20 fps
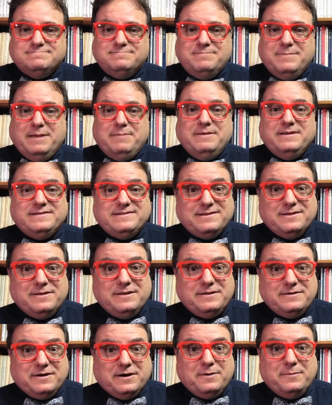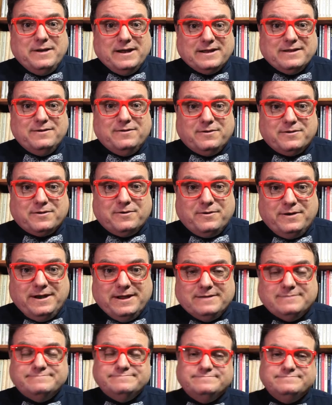Maybe it's still on the tarmac in North
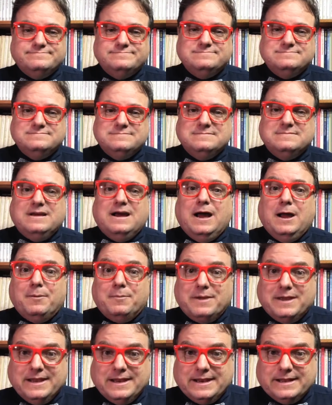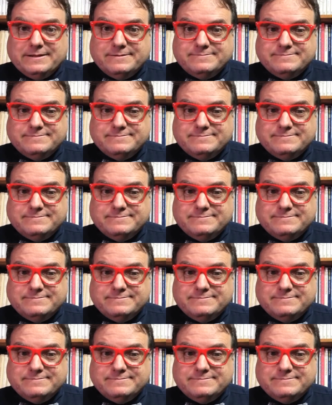Korea. I'm kidding.